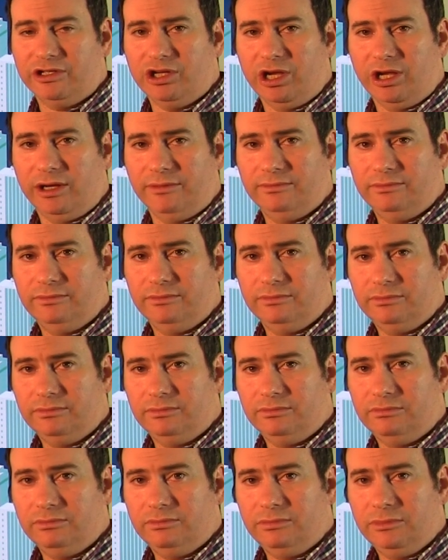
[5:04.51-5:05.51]
jam?
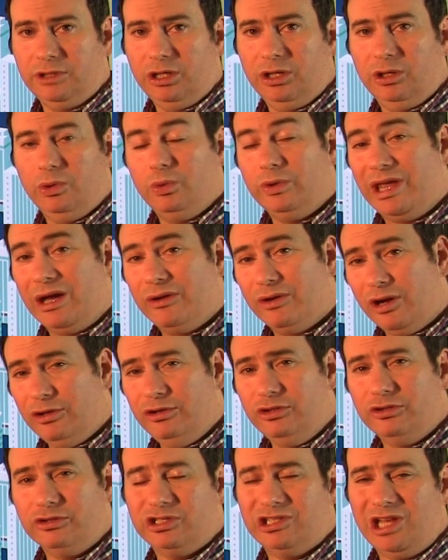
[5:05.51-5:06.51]
Without
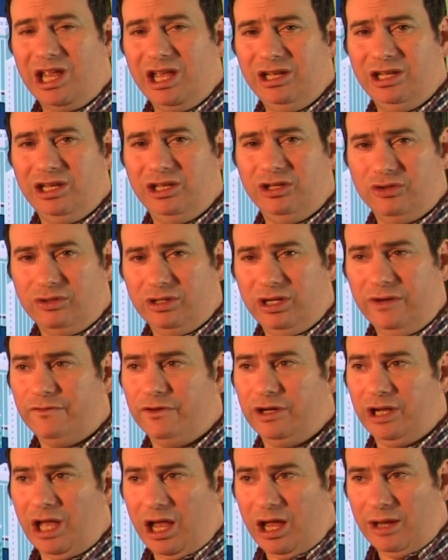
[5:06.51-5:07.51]
understanding your
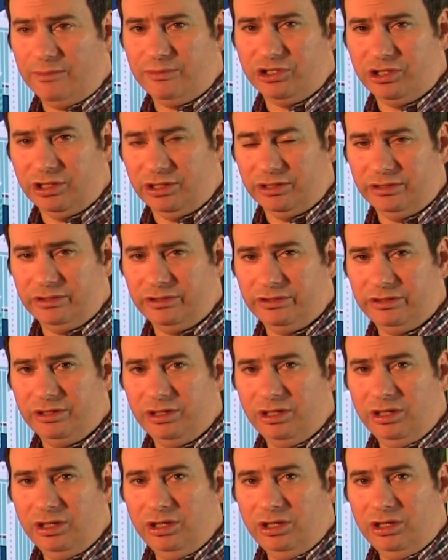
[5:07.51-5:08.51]
different options,
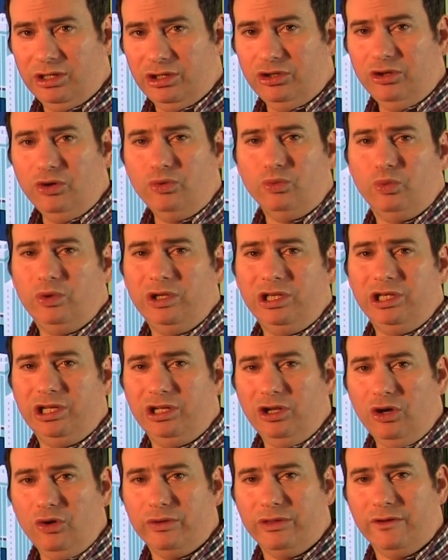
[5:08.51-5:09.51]
you don't really
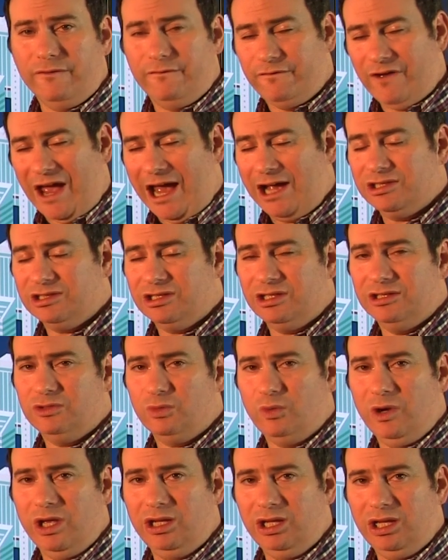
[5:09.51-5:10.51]
know the fastest
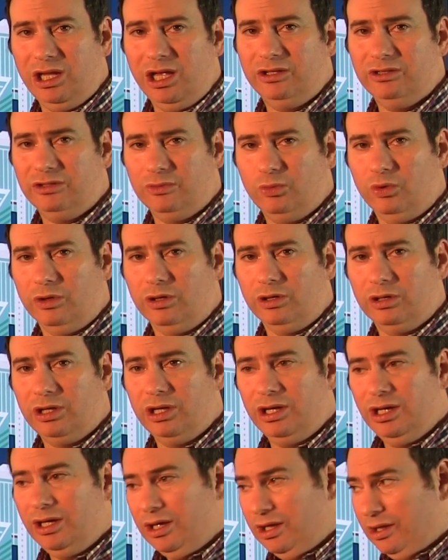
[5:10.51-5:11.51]
way to get to work
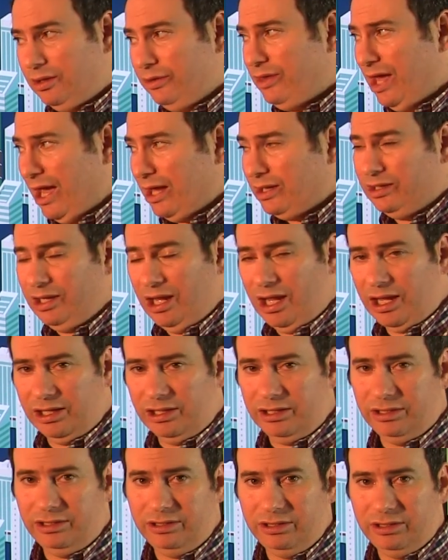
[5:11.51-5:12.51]
that day.
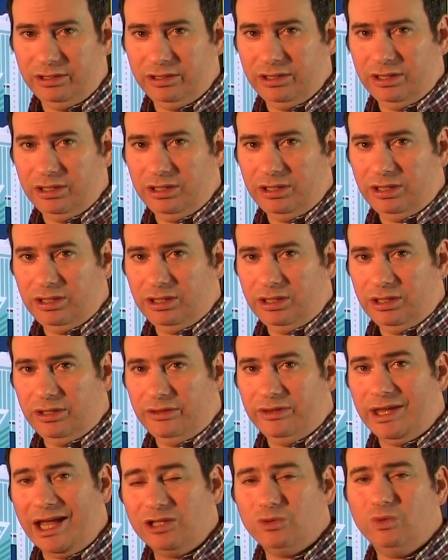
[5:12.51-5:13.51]

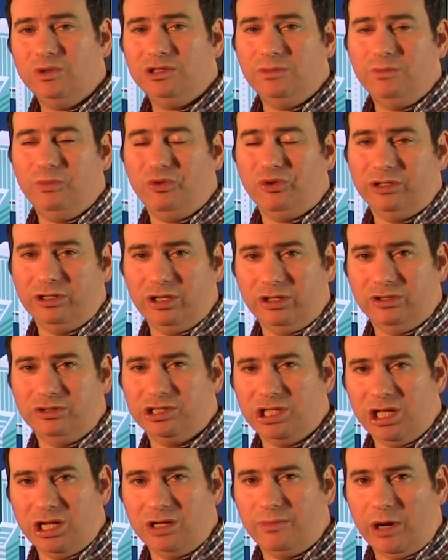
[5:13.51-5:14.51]
That's what's important to
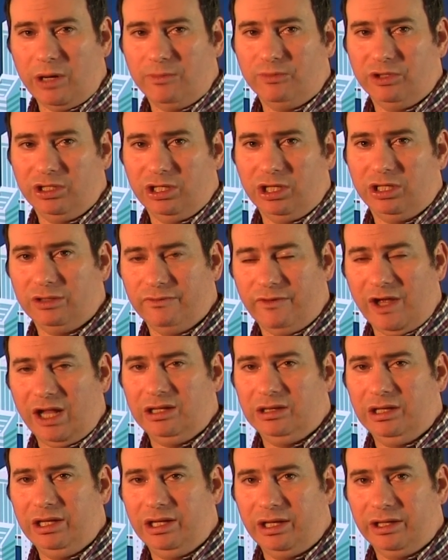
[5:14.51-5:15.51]
understand about predictive
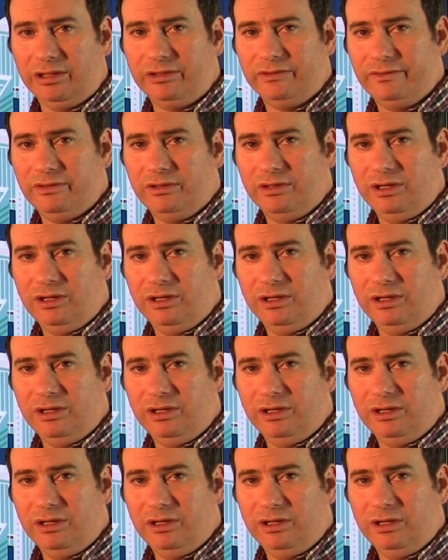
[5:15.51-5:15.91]
analytics.